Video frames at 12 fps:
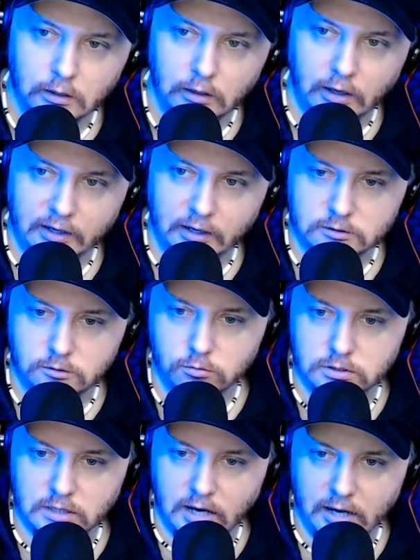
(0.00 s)
I got to
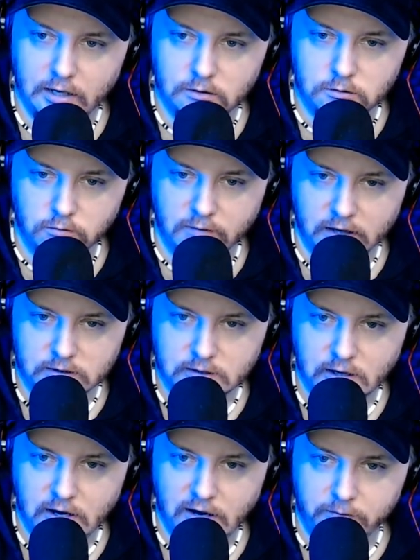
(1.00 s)
sign into my
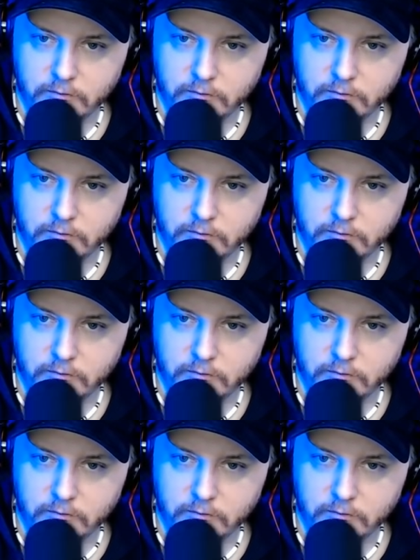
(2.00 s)
Skype.